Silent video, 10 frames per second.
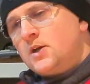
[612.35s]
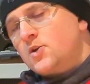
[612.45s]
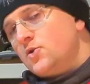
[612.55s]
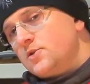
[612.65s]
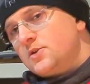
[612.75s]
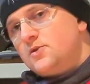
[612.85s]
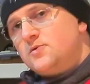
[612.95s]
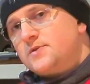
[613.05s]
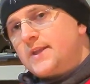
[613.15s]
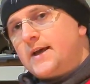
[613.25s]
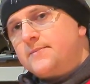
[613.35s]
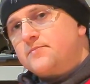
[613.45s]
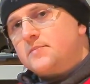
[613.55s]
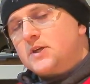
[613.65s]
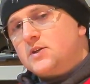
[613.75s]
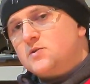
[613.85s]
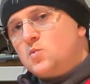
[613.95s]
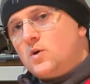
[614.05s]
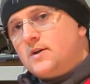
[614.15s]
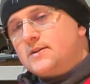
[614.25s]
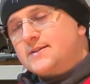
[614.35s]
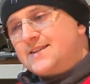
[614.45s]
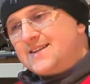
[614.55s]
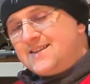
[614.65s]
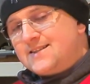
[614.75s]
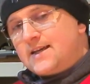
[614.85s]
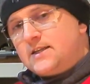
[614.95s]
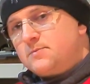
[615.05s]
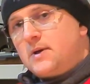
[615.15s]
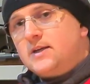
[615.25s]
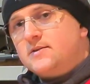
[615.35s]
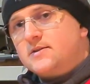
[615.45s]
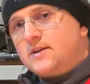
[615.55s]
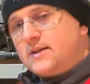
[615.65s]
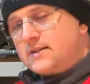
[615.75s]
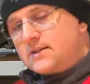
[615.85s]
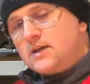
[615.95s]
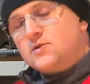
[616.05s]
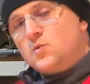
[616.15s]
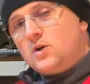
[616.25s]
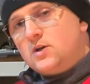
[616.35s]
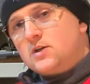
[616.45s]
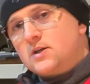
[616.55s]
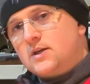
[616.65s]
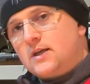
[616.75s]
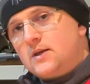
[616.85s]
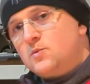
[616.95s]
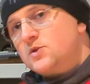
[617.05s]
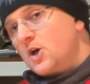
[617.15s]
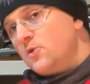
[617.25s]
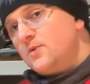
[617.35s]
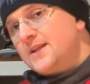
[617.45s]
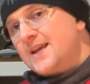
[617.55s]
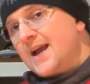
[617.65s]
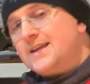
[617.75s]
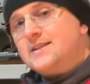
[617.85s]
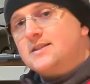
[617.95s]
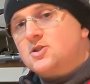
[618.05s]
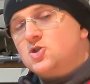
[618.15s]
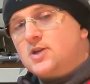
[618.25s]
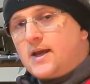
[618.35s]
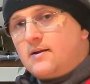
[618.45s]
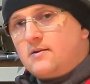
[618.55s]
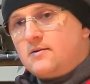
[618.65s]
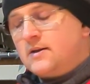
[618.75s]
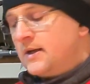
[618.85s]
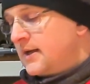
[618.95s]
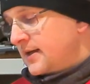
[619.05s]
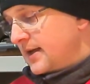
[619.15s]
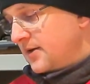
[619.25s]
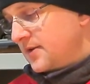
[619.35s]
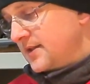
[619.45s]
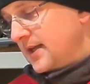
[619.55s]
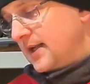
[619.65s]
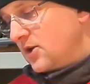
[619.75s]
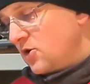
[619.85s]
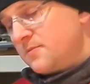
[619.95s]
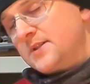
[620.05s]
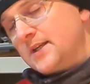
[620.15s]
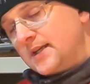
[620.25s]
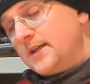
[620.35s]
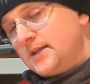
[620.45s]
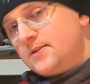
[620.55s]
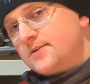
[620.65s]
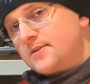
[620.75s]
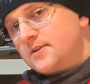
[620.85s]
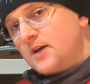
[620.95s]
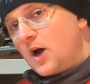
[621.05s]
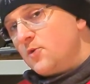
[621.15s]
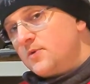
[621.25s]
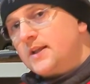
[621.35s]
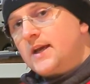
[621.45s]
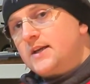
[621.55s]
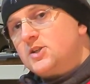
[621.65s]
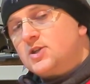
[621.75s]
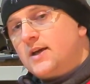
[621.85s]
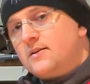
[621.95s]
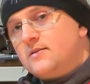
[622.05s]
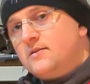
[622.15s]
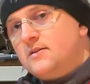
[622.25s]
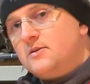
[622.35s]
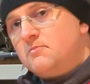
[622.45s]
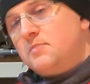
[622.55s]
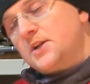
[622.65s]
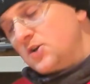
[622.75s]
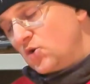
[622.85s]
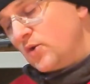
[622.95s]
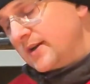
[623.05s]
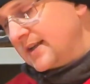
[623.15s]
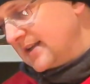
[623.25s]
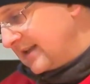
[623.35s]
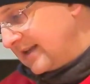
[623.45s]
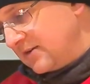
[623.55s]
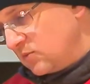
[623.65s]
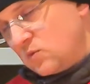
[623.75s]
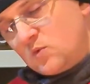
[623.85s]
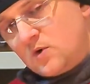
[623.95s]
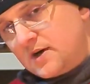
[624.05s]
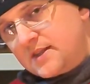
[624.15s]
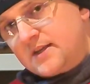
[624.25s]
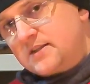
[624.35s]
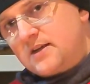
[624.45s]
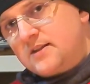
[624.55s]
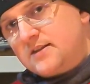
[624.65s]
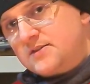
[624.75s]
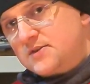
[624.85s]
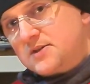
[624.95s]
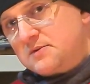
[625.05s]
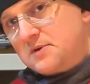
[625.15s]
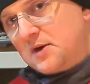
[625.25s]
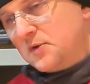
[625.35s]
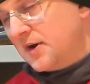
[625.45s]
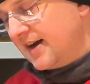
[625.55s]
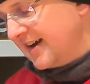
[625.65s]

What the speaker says: Couldn't use that because whilst it is S-Bus and it does work, it was only 8 channel. Now this helicopter is only 8 channel, but annoyingly, why they done this I don't know,